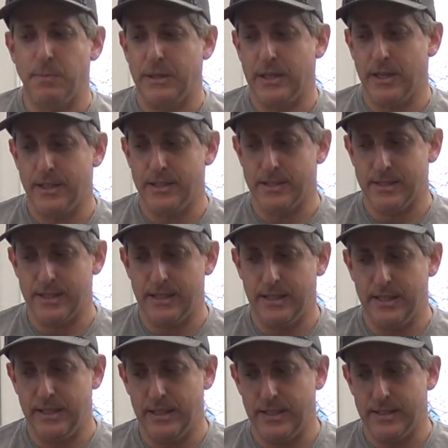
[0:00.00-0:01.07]
because
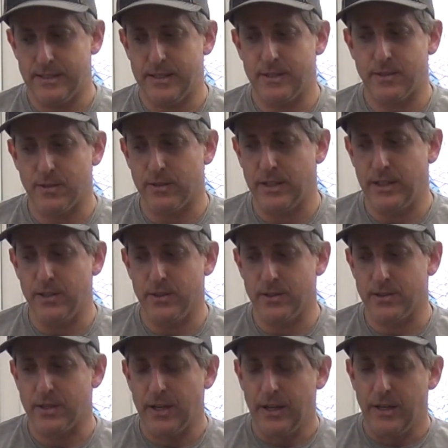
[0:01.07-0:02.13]
the sintered
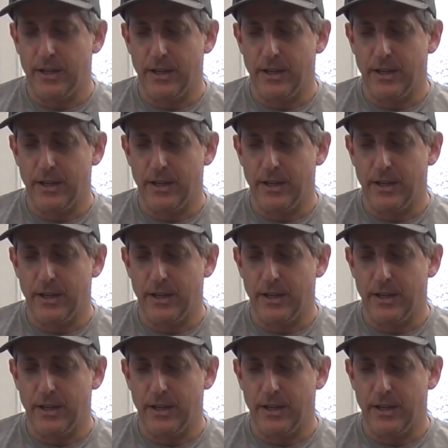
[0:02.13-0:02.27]
gears,